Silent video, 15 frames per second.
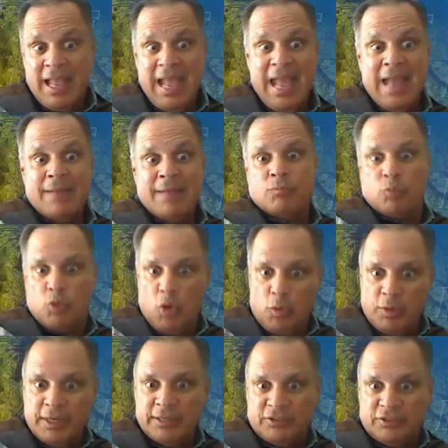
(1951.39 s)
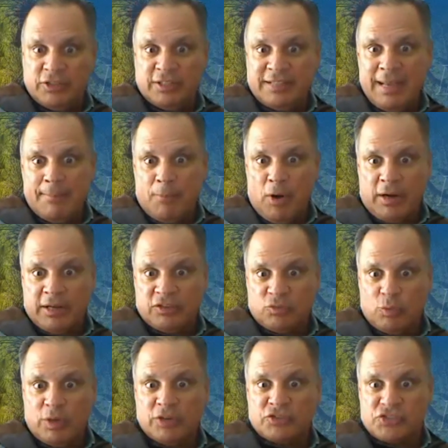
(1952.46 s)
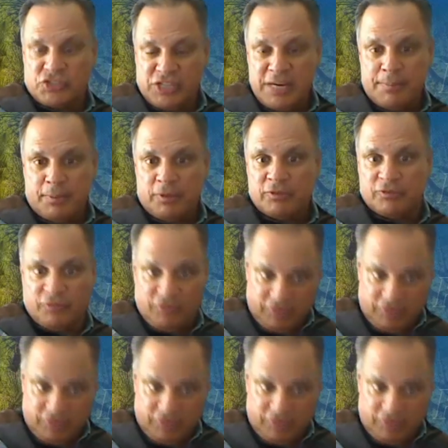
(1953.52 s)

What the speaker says: and going into the debt markets where it's cheaper,